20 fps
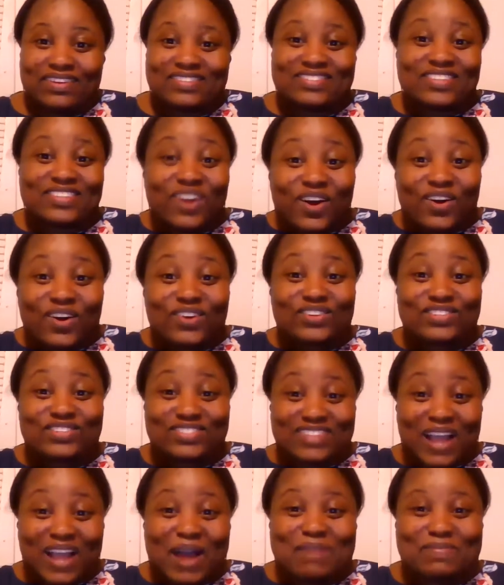Don't
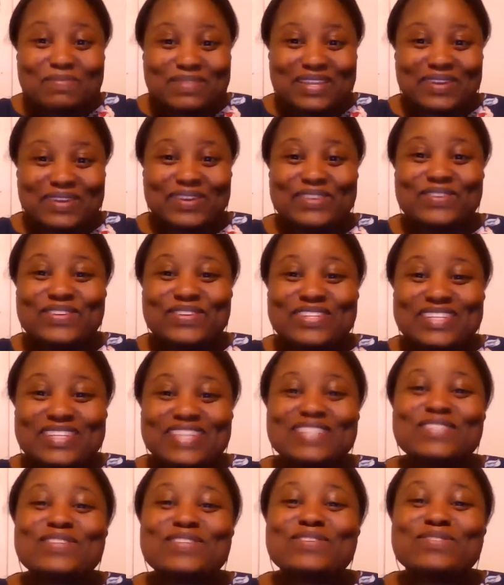stop there. You
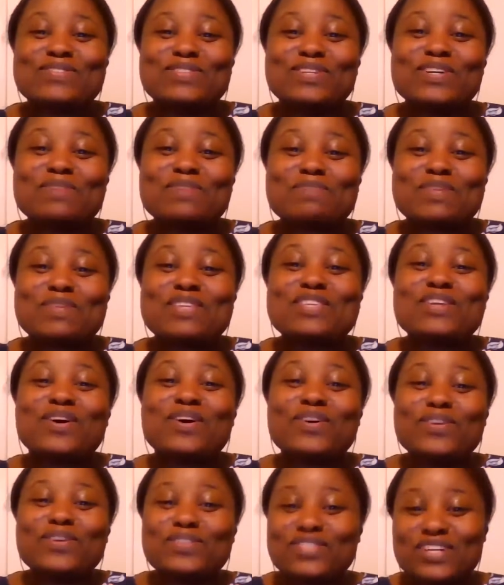need to look
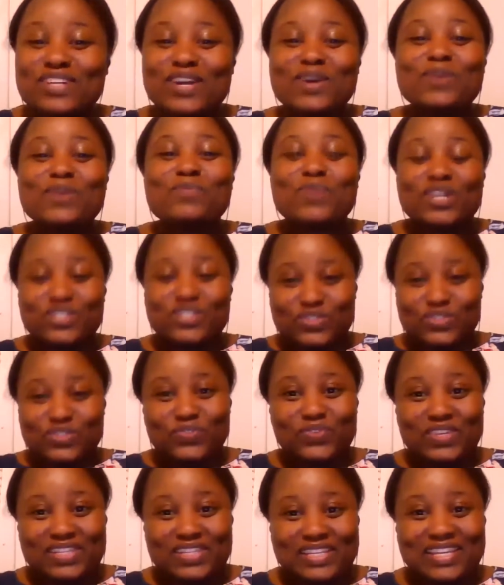beyond what you're
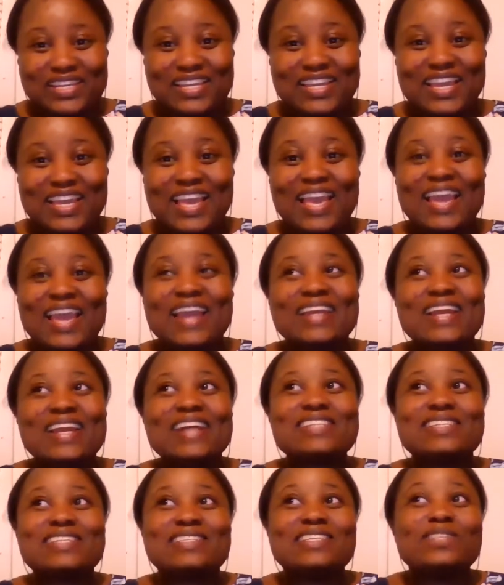feeling and
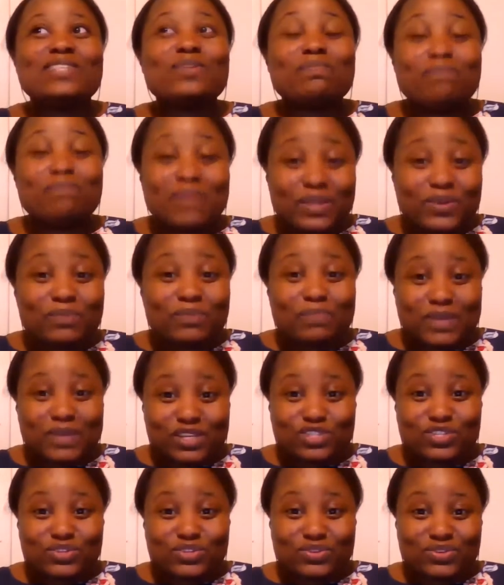actually see the bigger
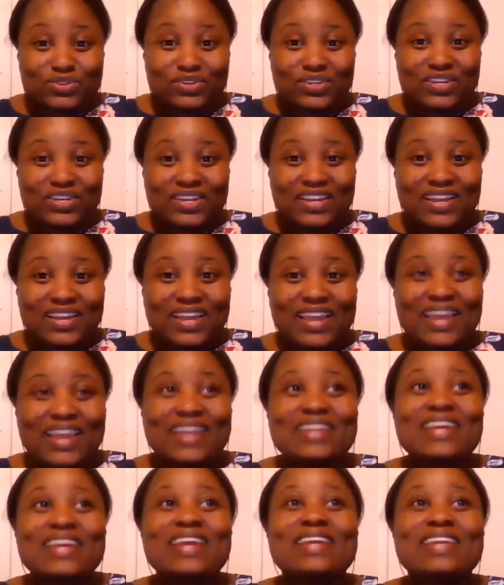picture.
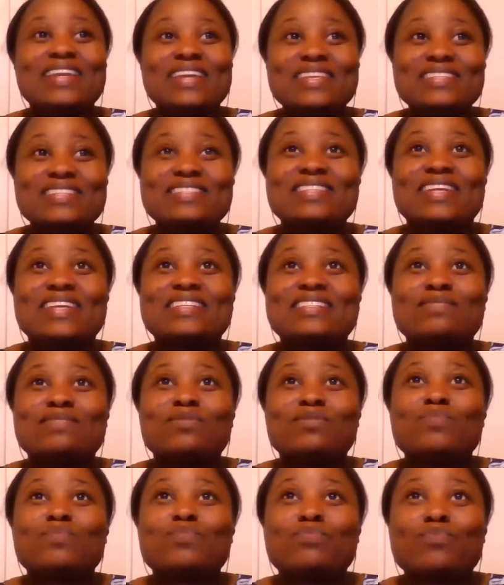And it is this,
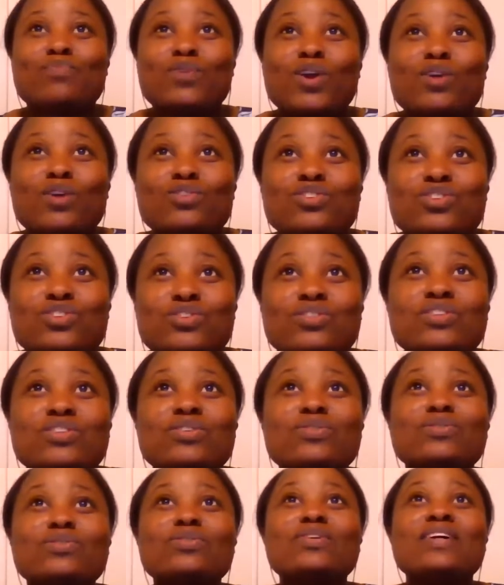
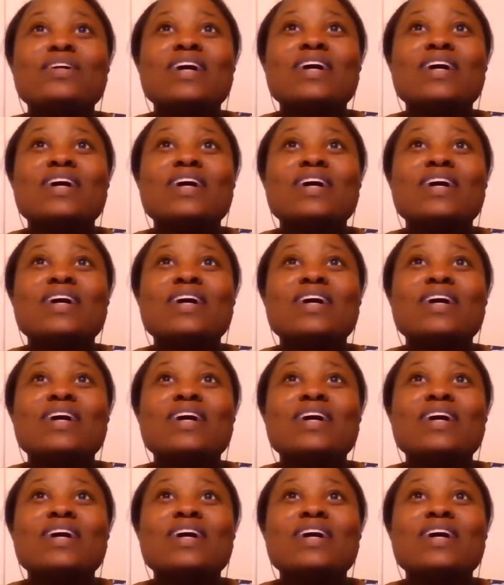continual